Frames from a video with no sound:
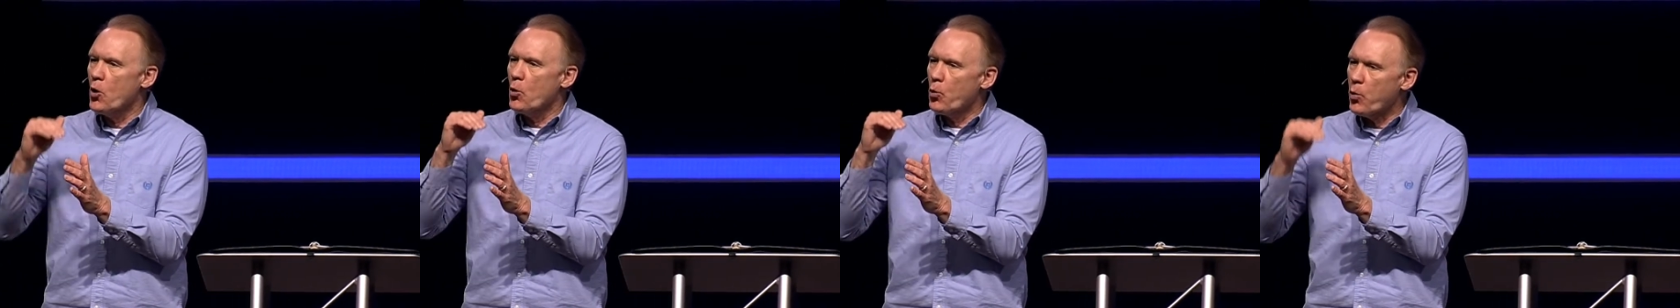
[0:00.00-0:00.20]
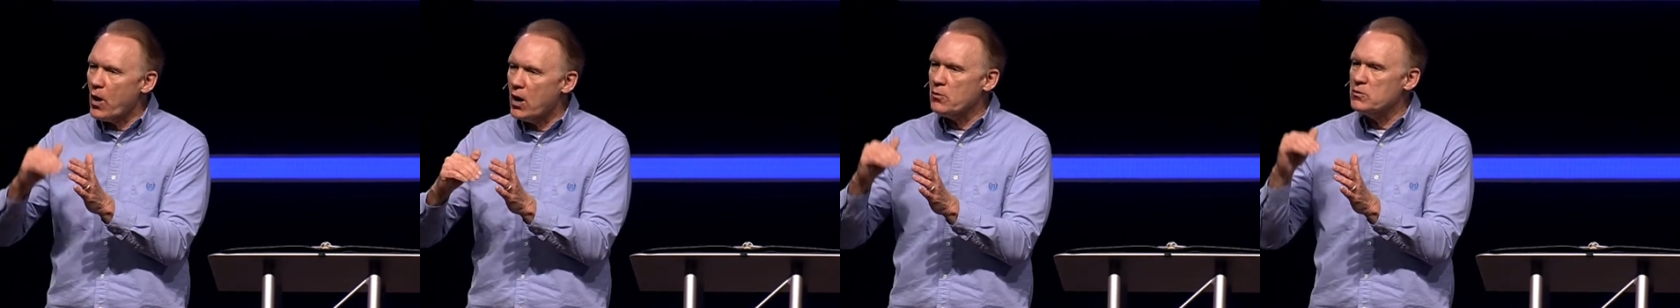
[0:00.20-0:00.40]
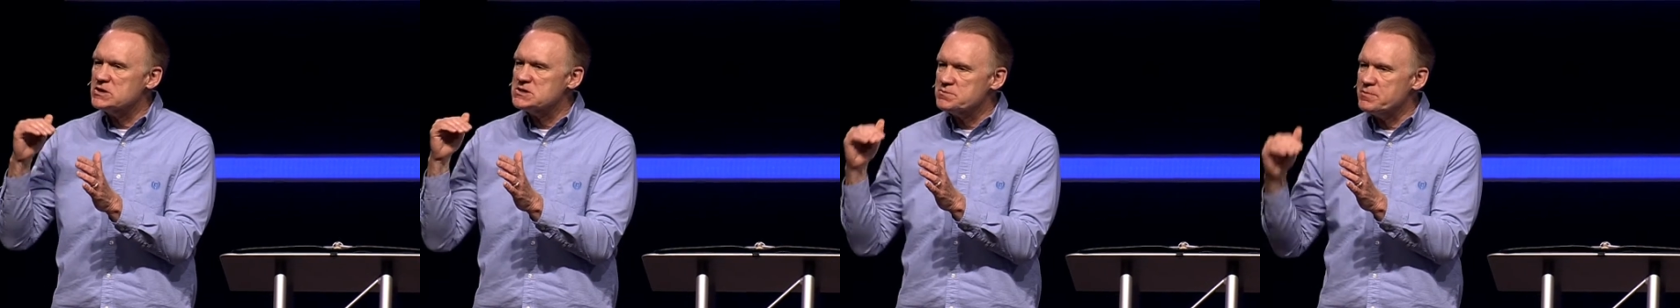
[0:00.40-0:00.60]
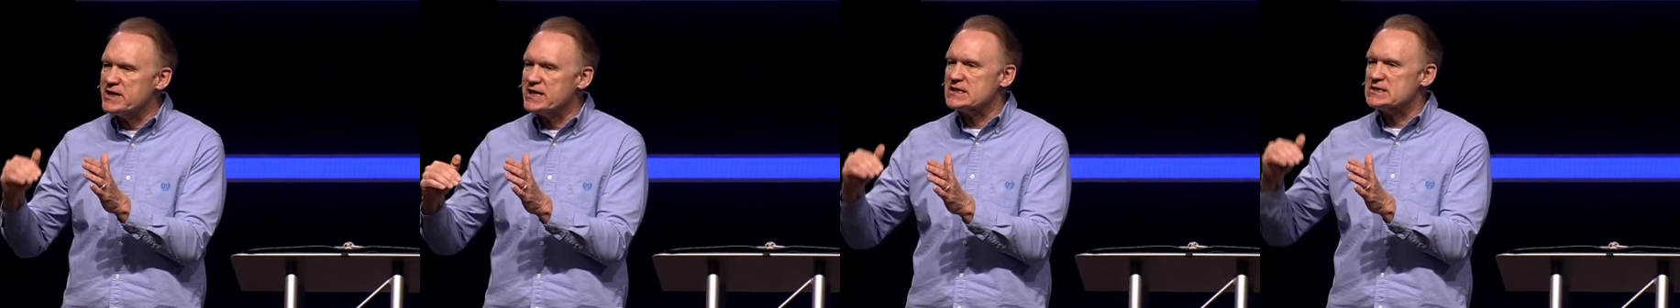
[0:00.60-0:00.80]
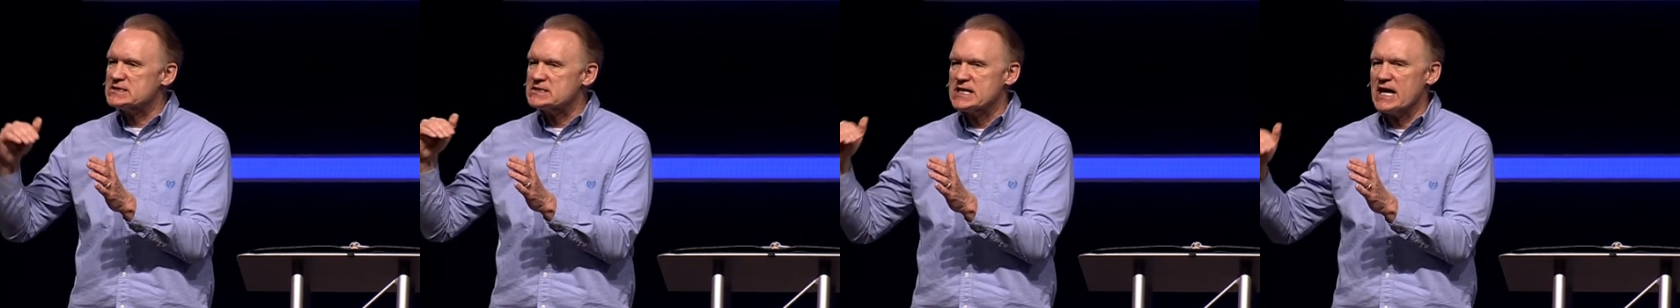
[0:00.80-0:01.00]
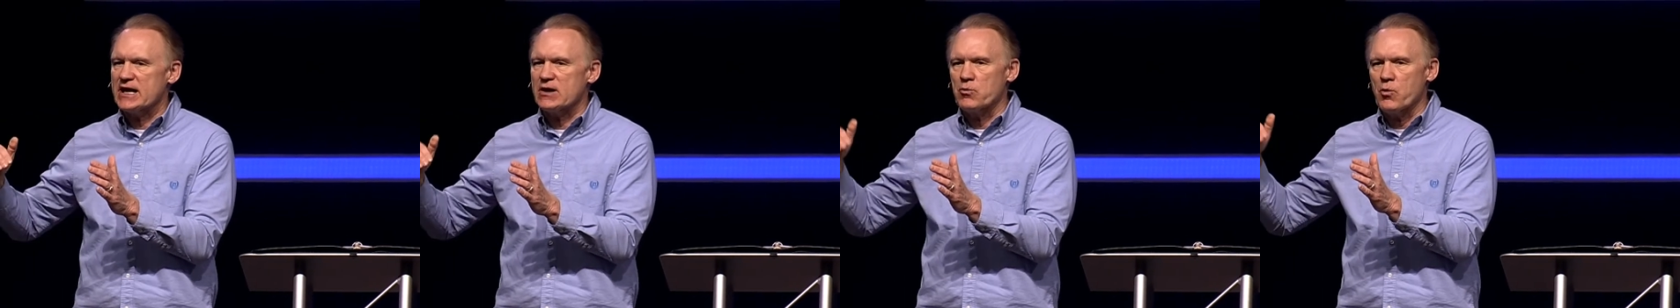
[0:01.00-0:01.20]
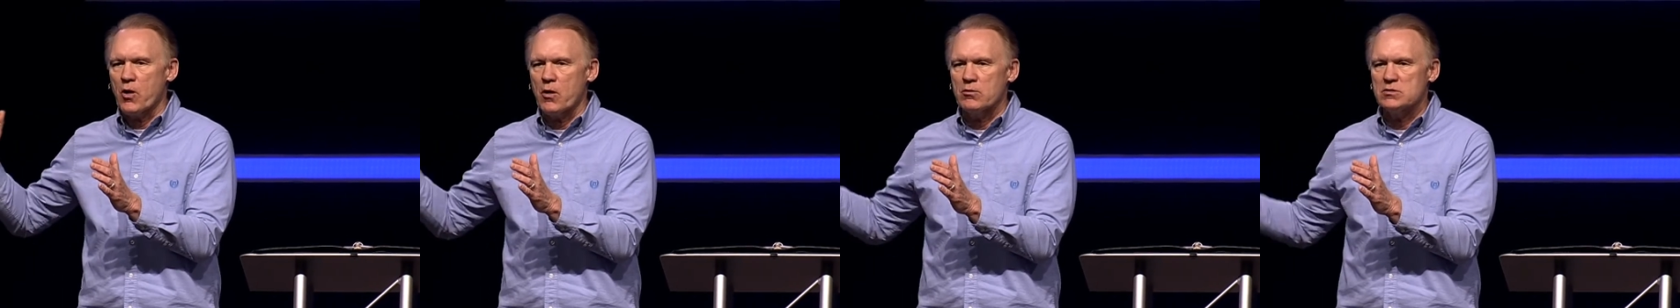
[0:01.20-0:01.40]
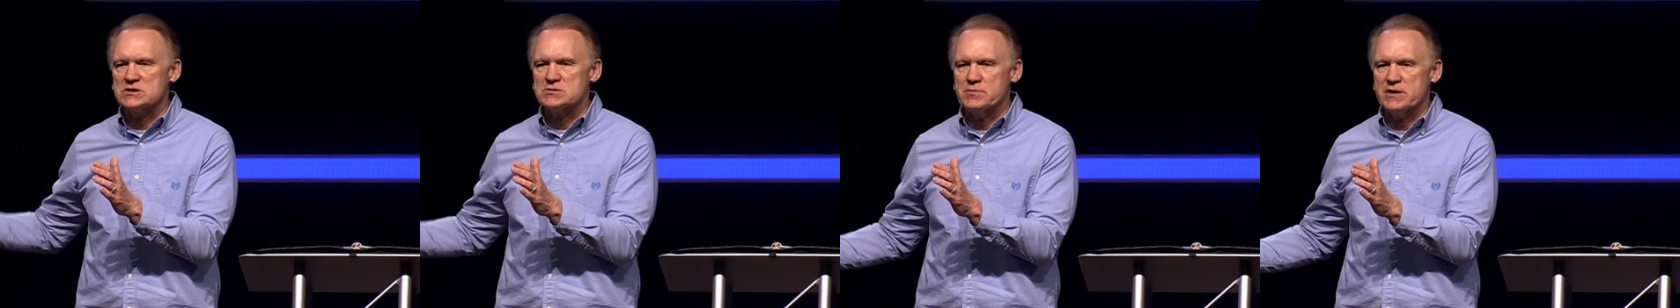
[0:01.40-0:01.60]
what was being said and
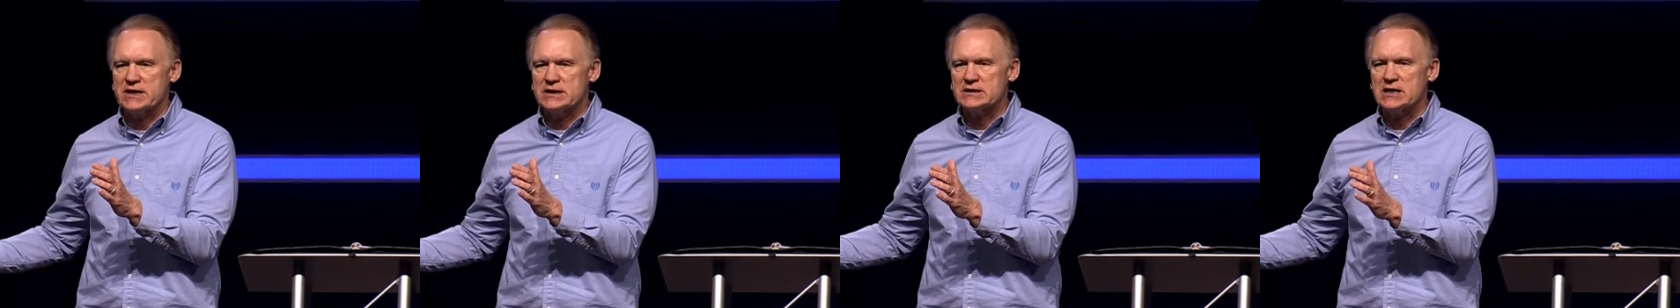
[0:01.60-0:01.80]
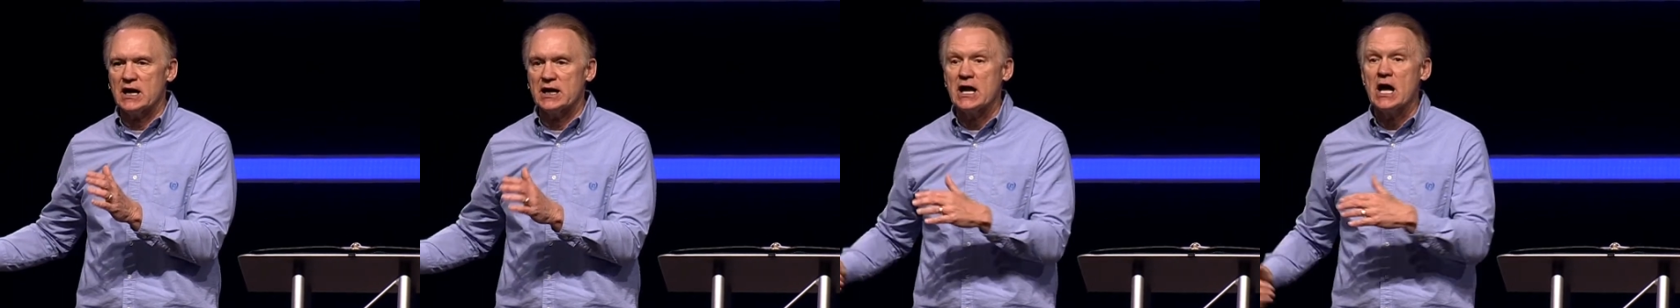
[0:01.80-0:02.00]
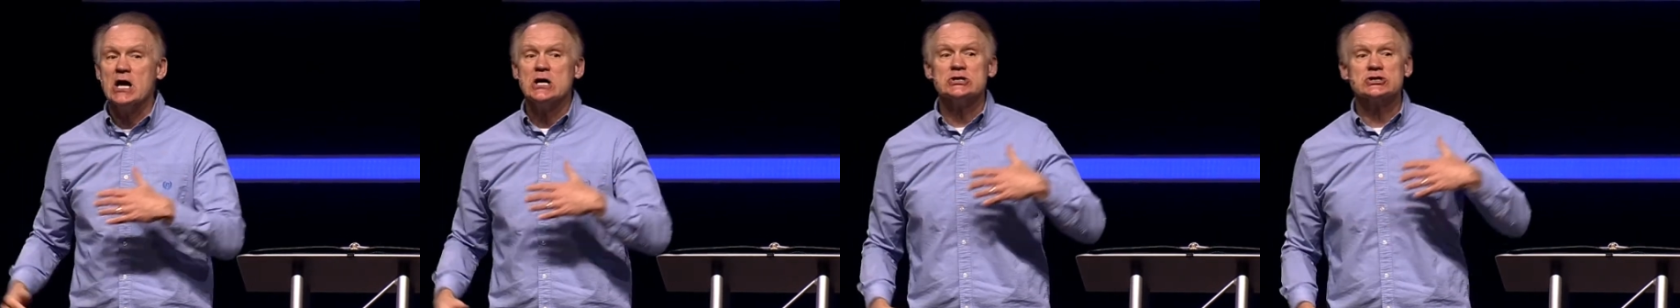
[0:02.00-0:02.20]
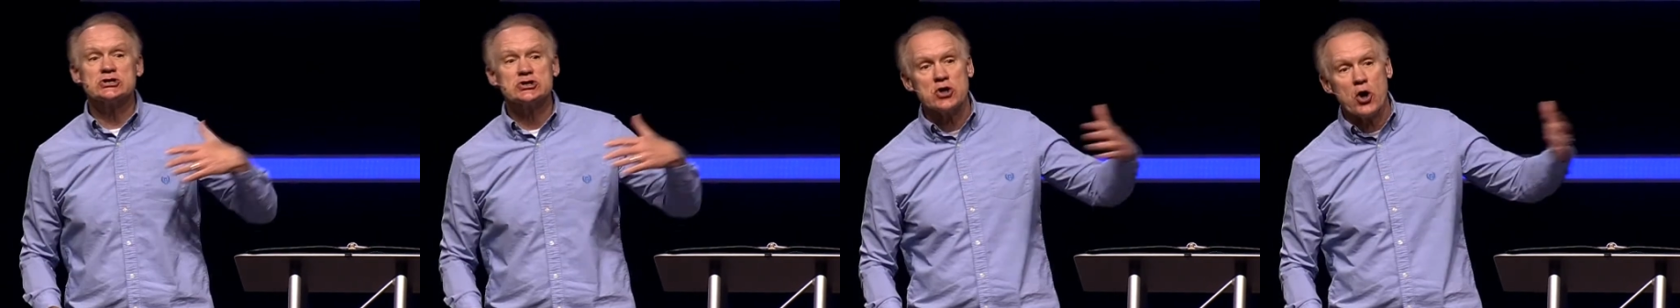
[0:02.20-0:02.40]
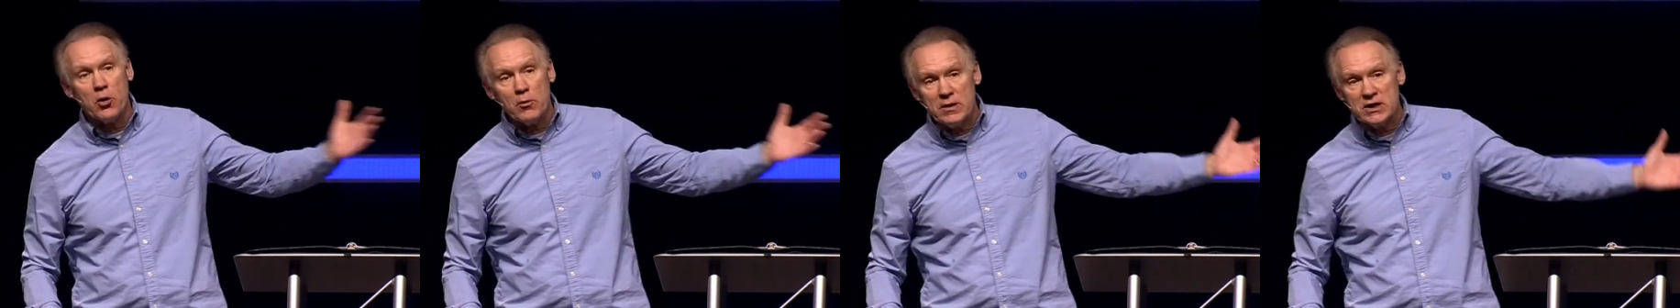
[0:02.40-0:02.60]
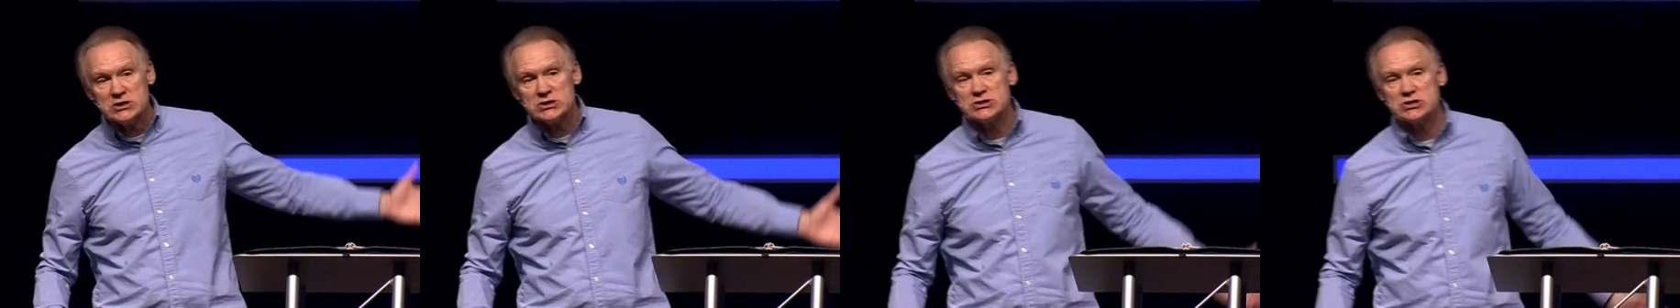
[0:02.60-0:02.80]
what was being done, so much